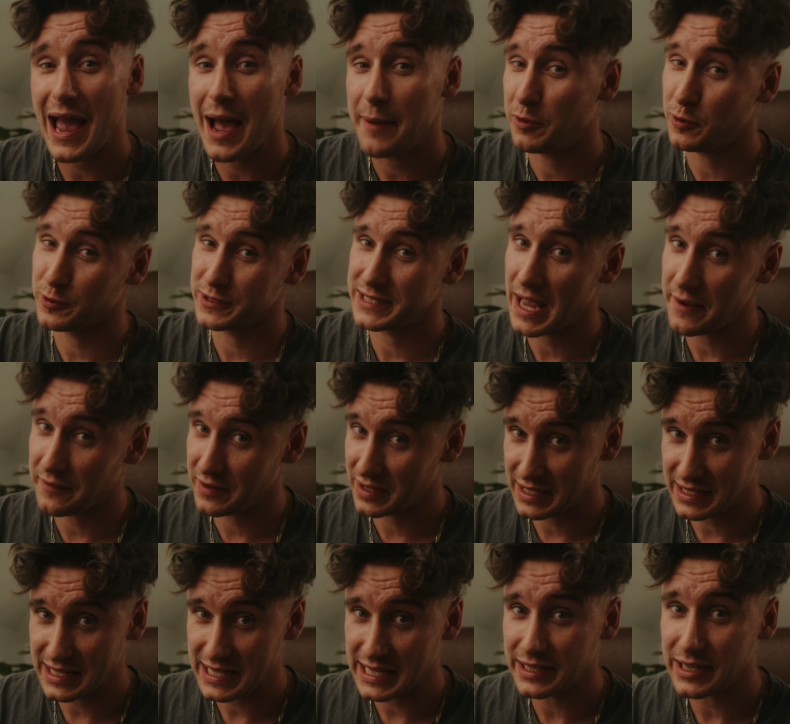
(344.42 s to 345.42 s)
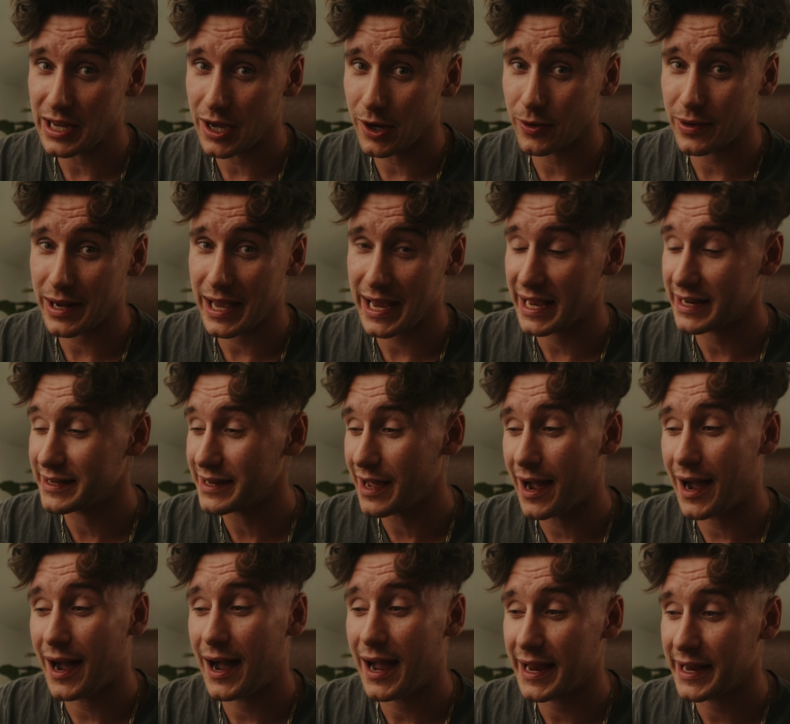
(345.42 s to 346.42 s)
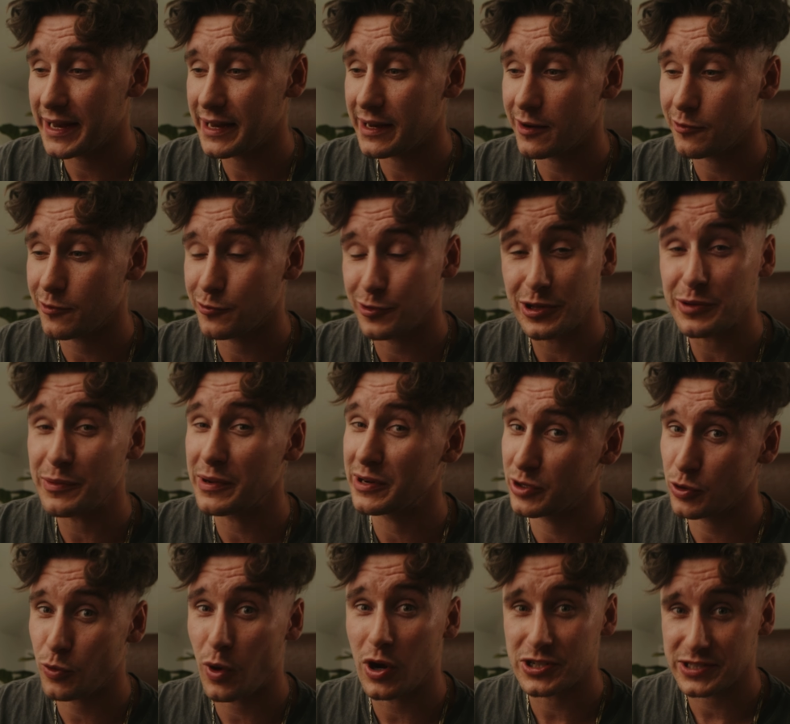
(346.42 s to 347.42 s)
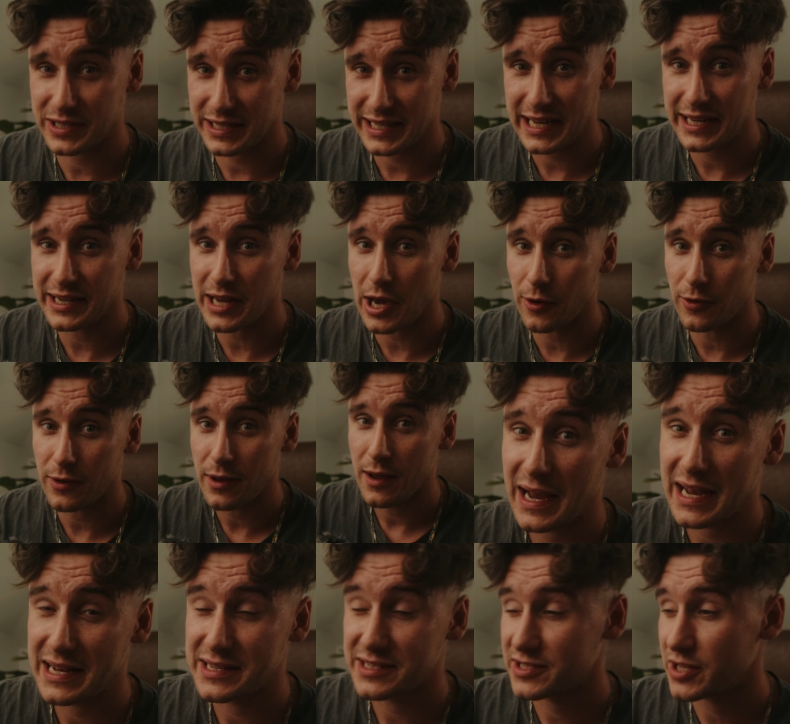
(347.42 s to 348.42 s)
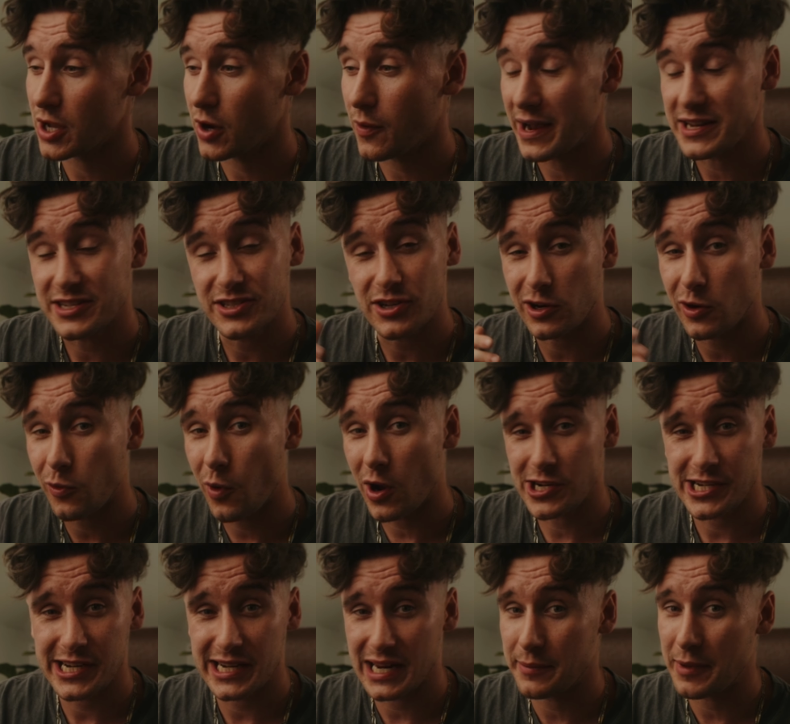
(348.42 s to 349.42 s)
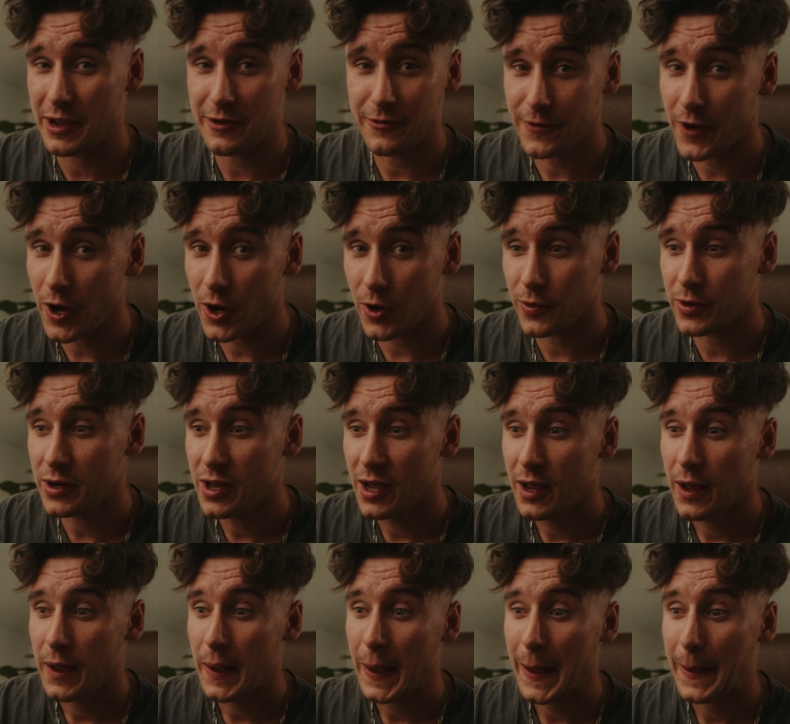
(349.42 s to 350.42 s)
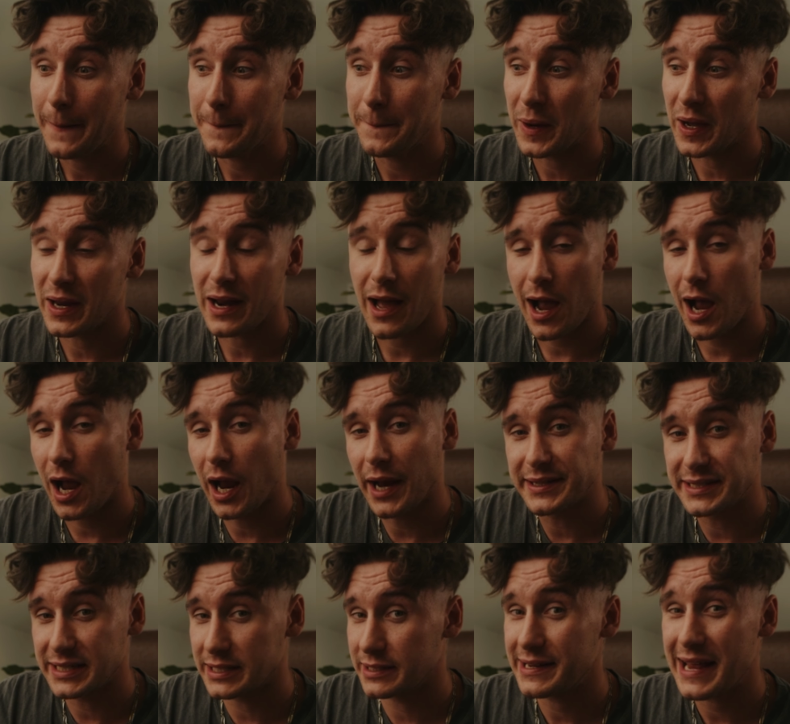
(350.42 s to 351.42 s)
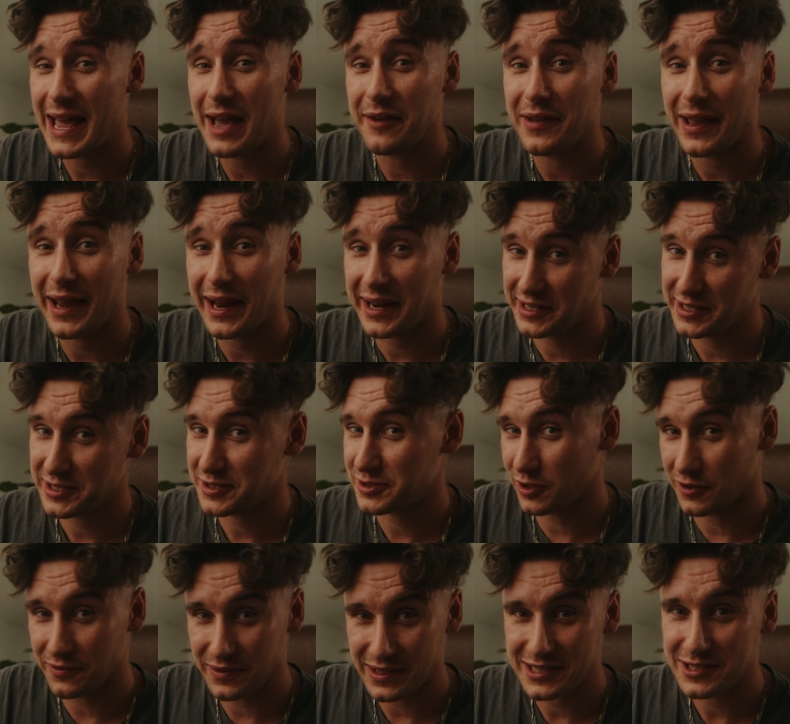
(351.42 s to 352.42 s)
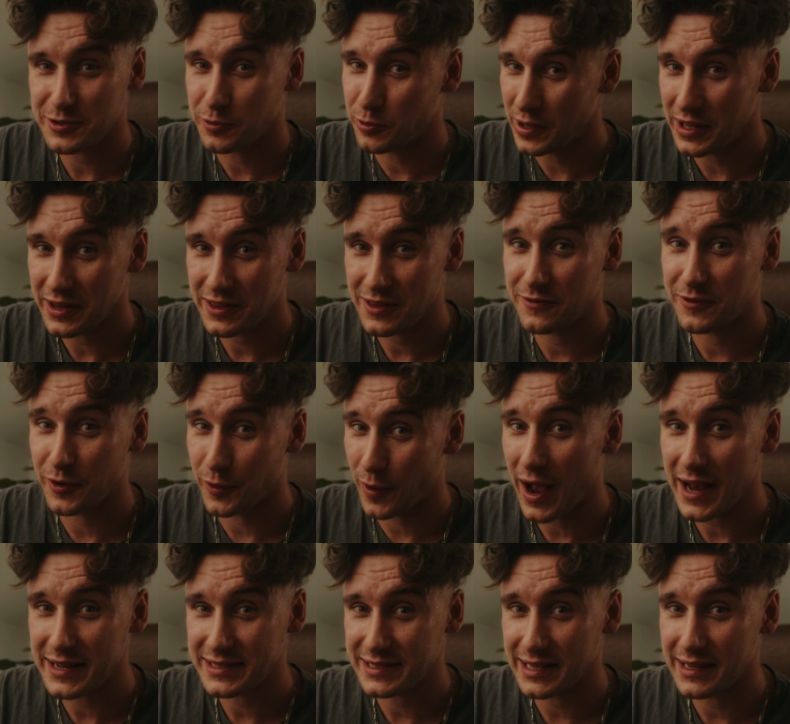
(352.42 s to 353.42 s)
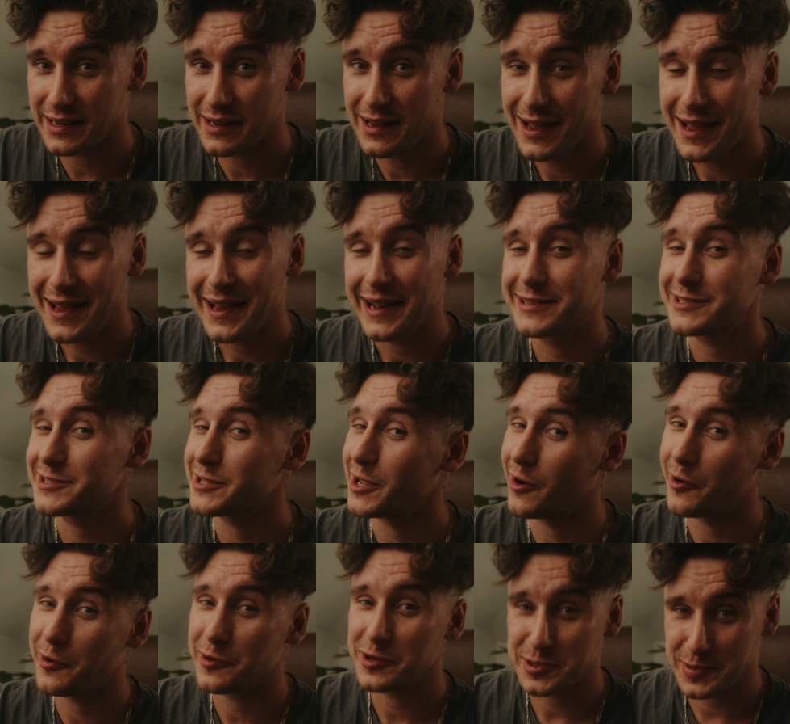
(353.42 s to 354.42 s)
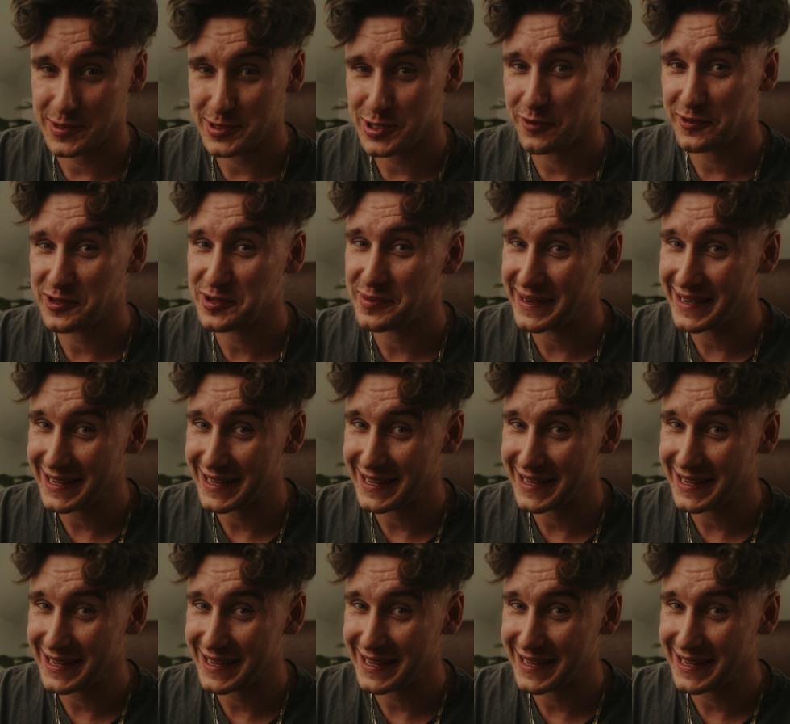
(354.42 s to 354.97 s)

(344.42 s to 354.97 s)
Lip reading: Apple was having a keynote and I really wanted to watch the keynote. And so I started watching it on my phone, but I didn't have any service with Verizon. And so I switched over to my